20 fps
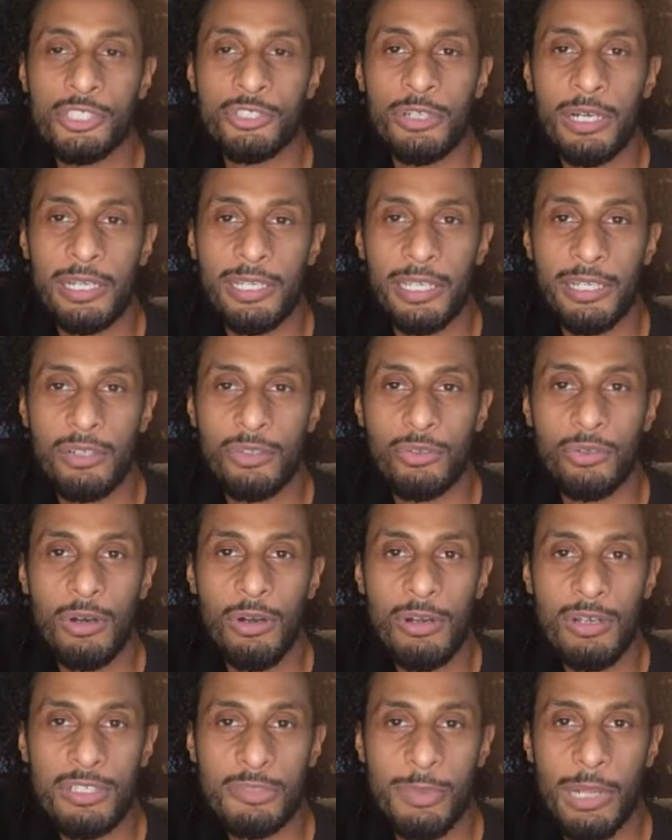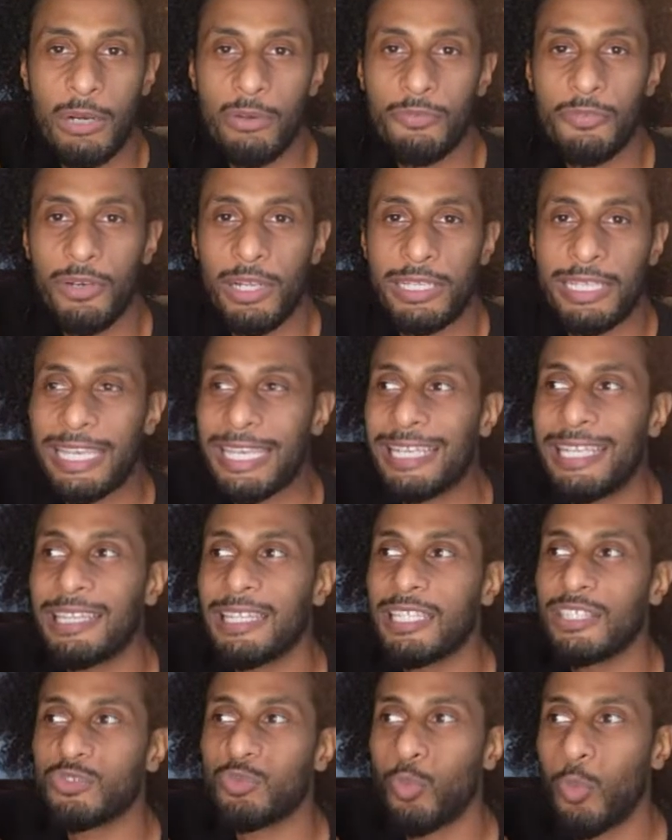trying to get across, but I don't feel like
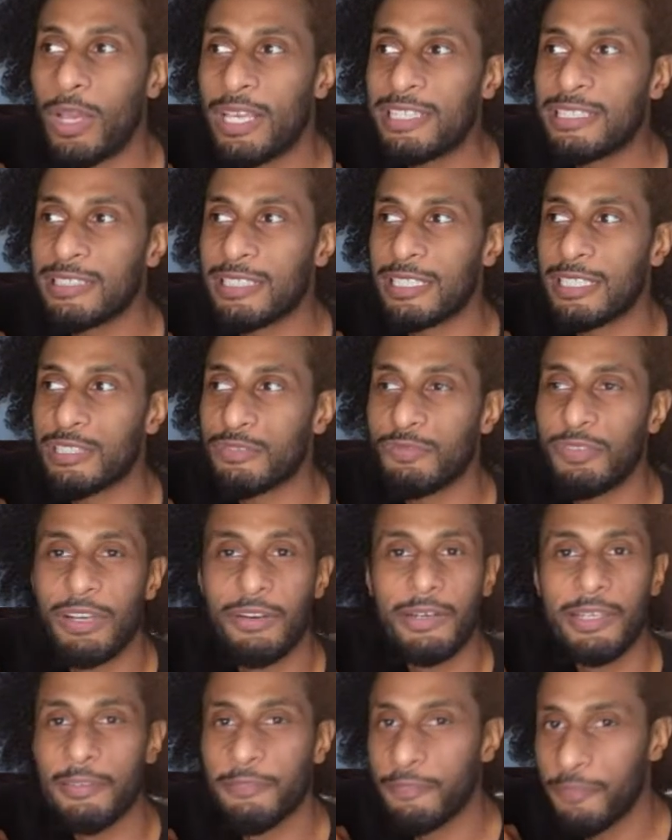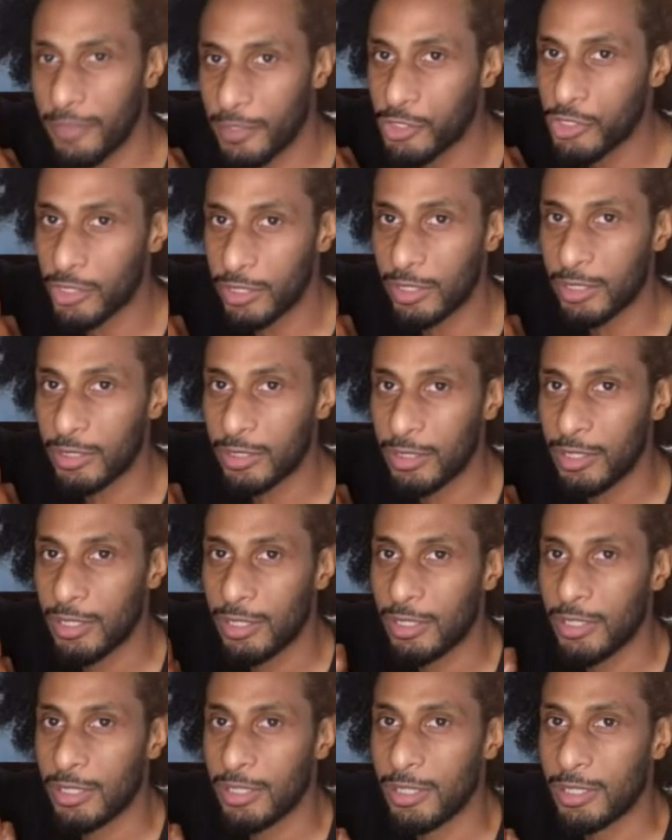anything's wasted. It's very efficient.
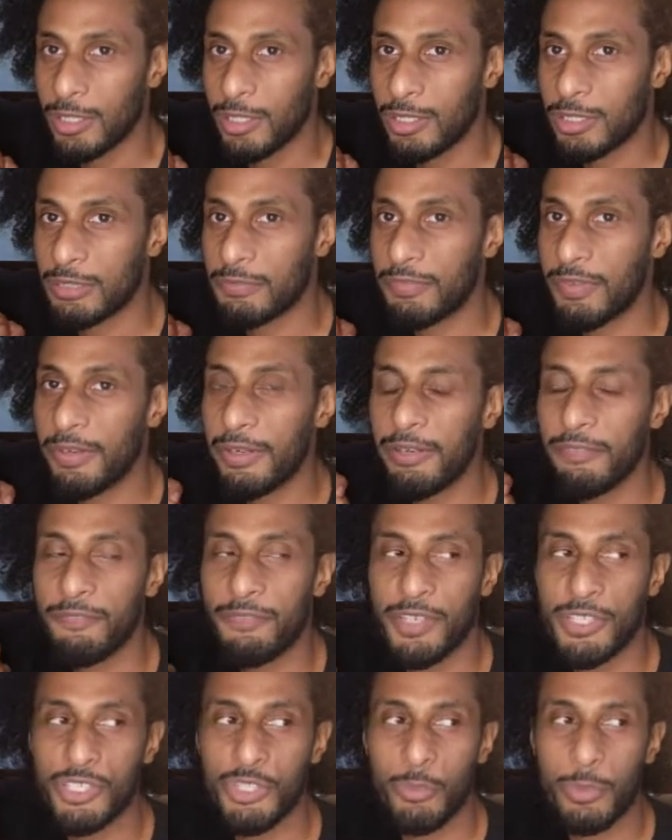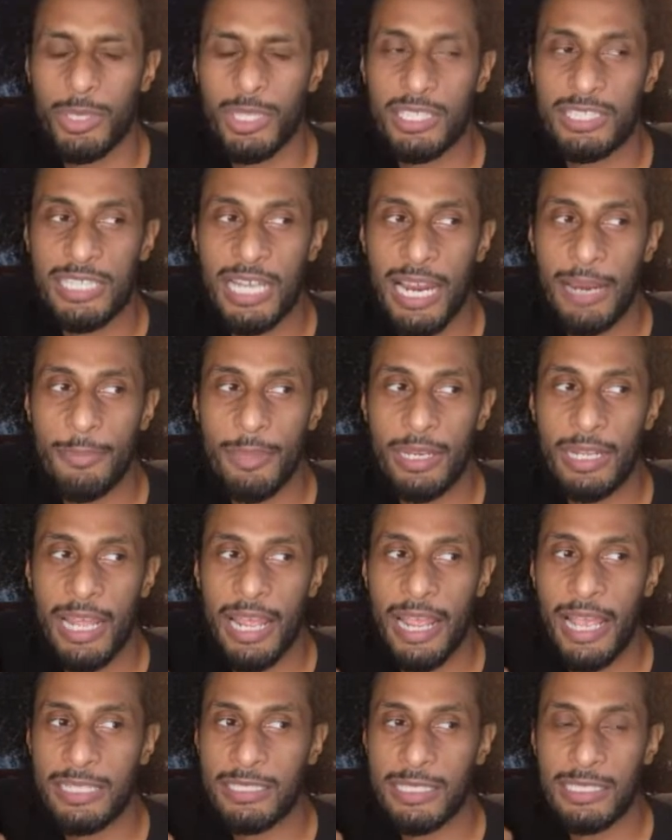Mm-hmm. It's very efficient with the time that it
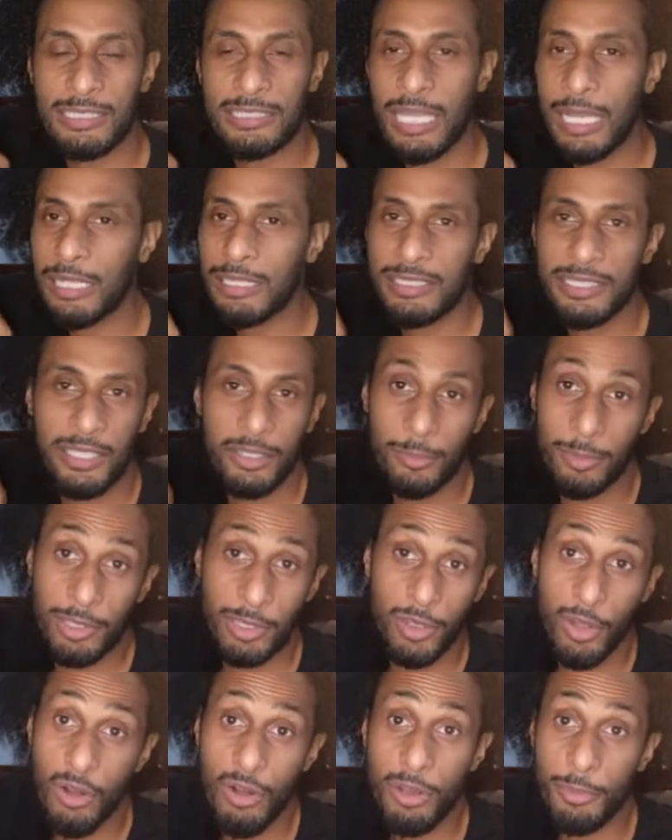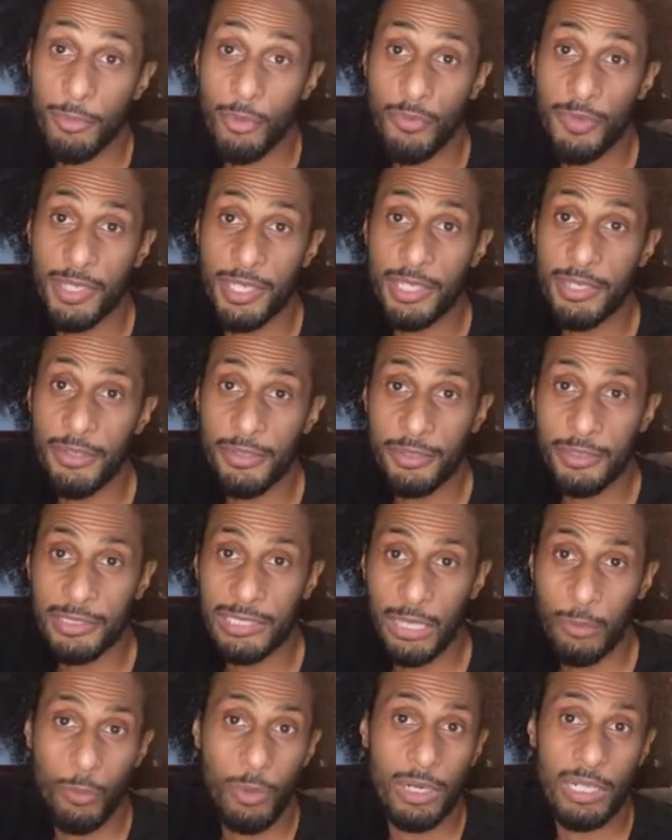has, and it's not a terribly long movie either. It's
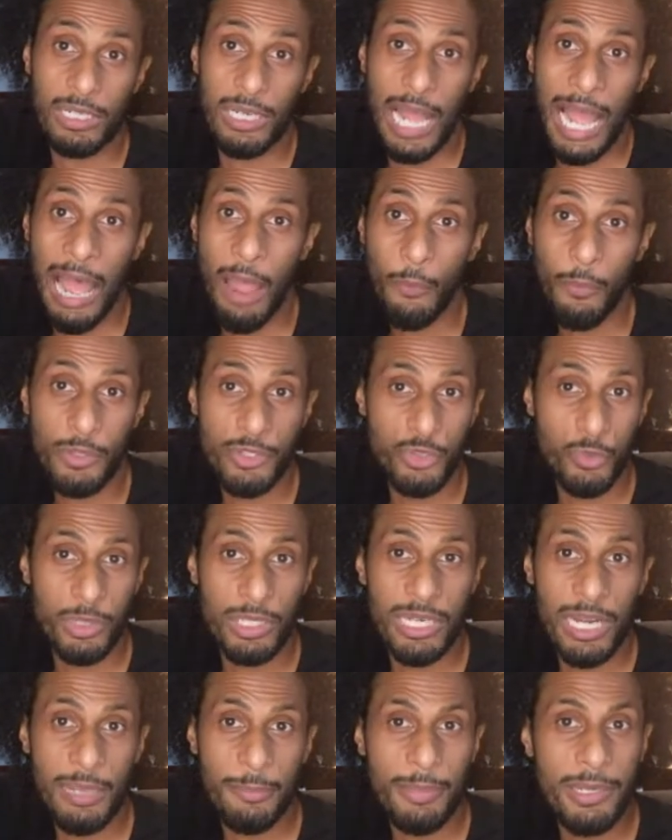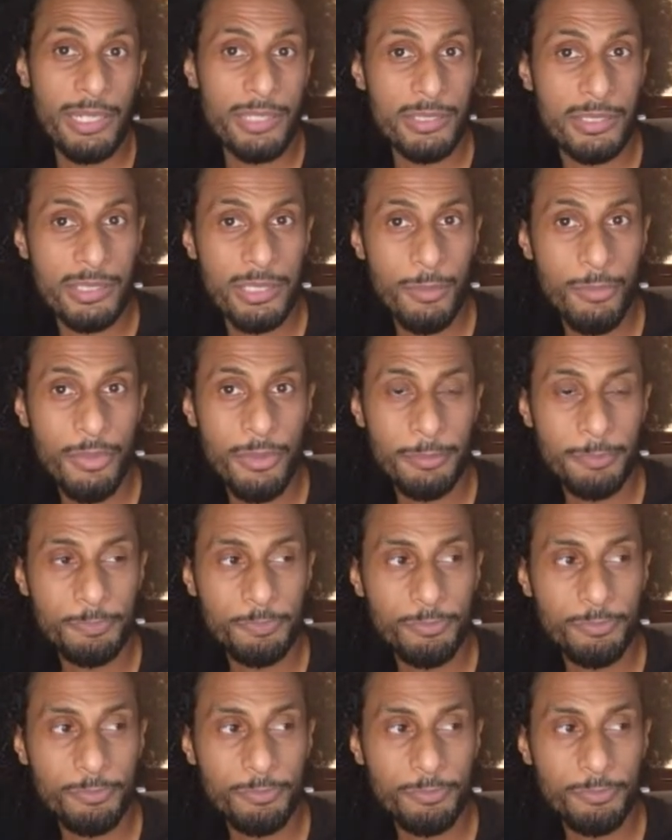like, what, an hour, 29 minutes or something?